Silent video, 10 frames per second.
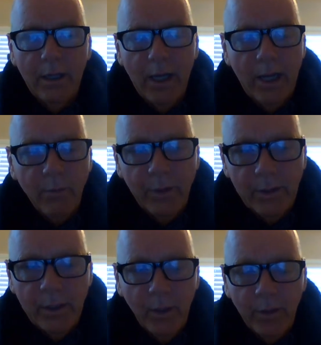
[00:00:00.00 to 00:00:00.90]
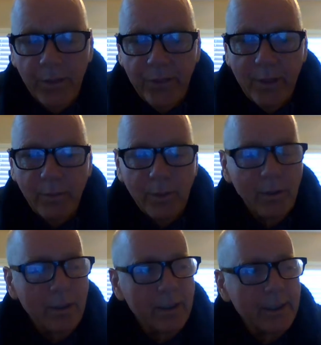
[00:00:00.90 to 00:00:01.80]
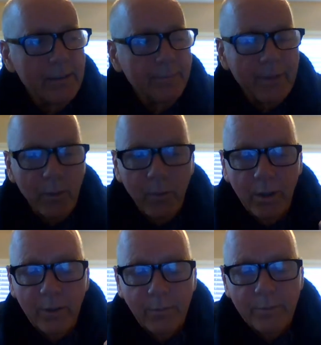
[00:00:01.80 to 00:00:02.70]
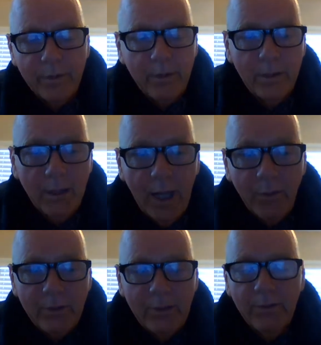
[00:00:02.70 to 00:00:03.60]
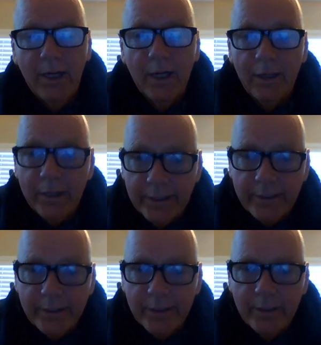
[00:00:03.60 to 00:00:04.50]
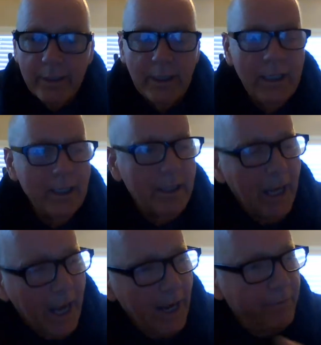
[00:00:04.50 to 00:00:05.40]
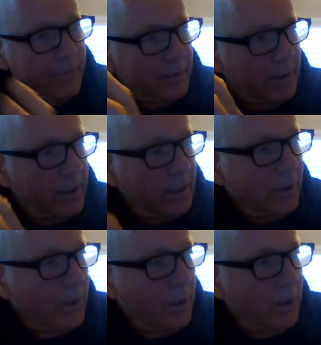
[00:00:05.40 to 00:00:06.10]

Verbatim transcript: And we, you know, the thin blue line, well, now it's even gotten thinner. They have to kind of